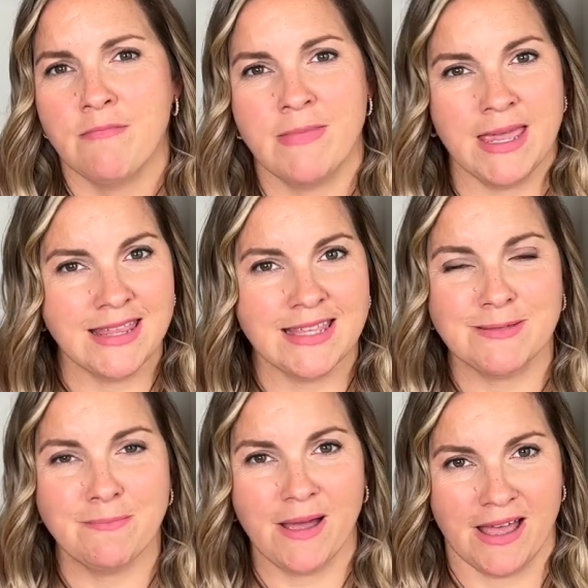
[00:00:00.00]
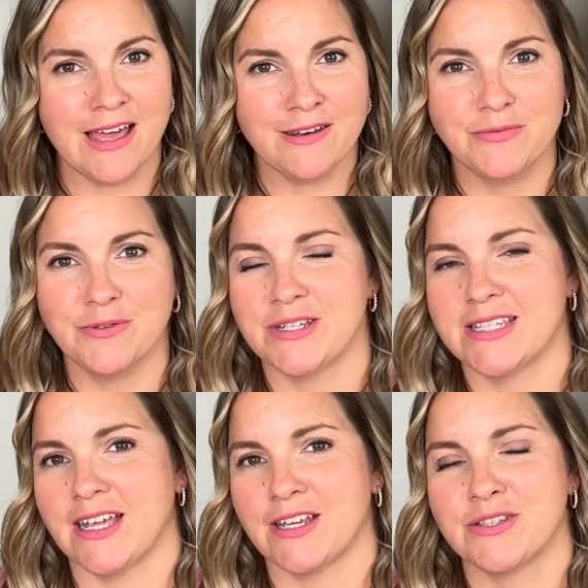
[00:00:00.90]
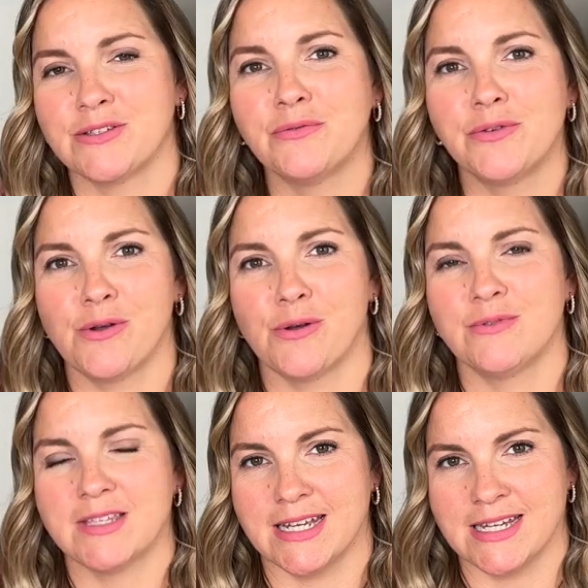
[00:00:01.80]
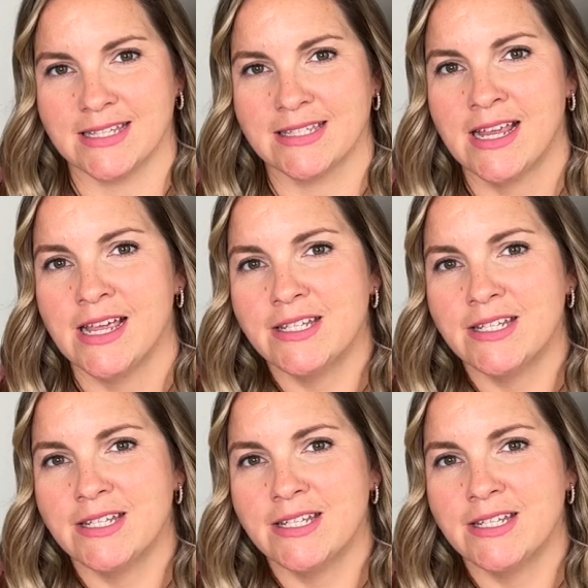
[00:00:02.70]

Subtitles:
Make this part of your discussions, of your goal settings,